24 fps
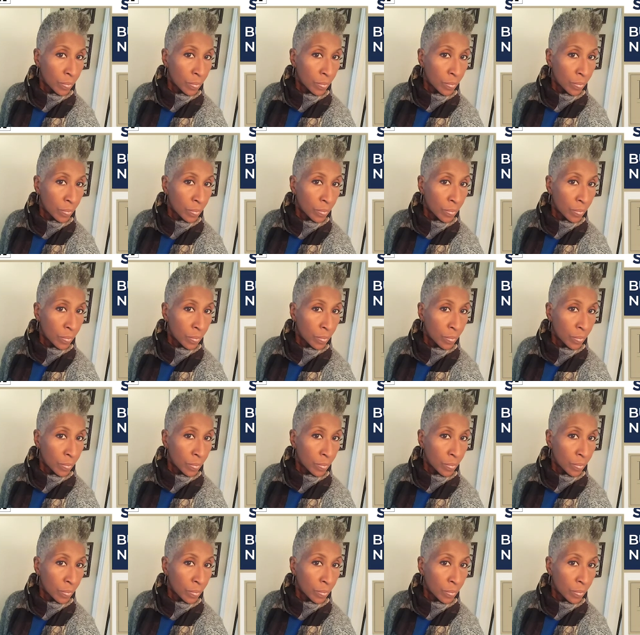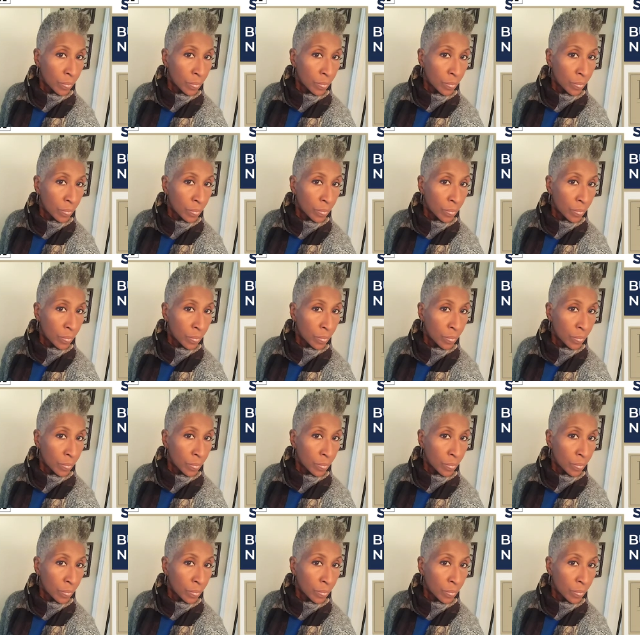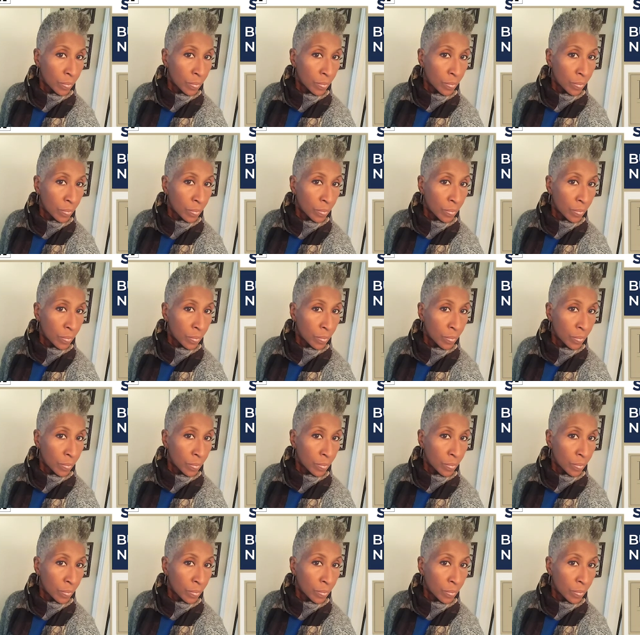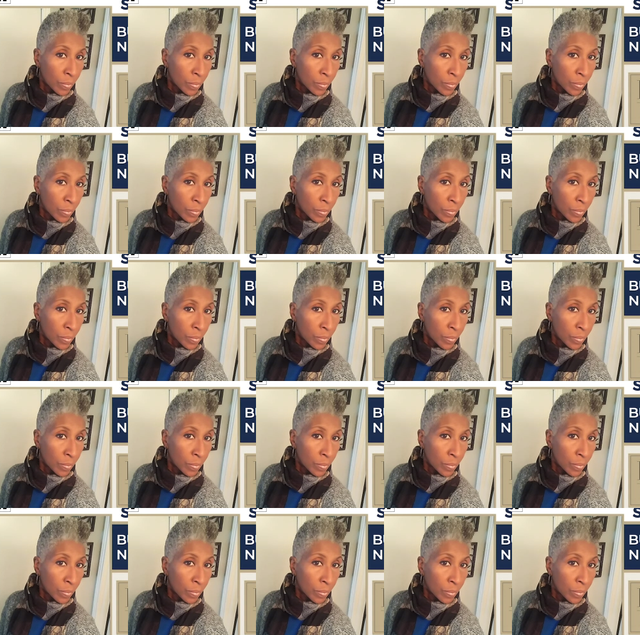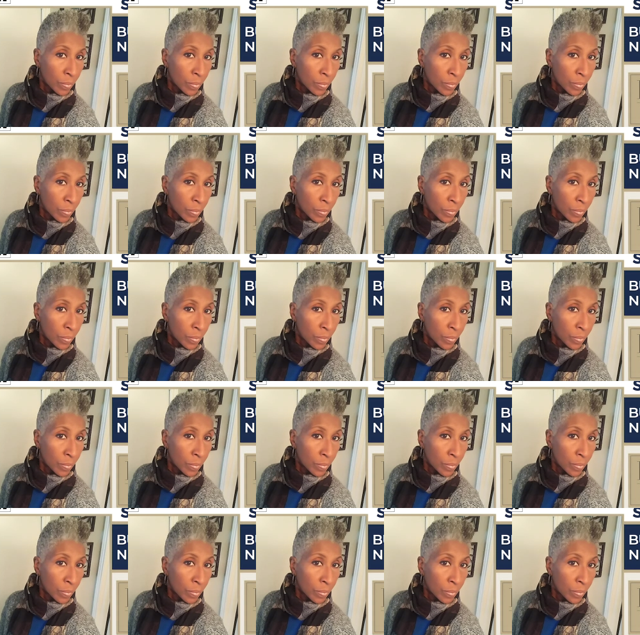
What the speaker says: The face doesn't move, so there is nothing to read.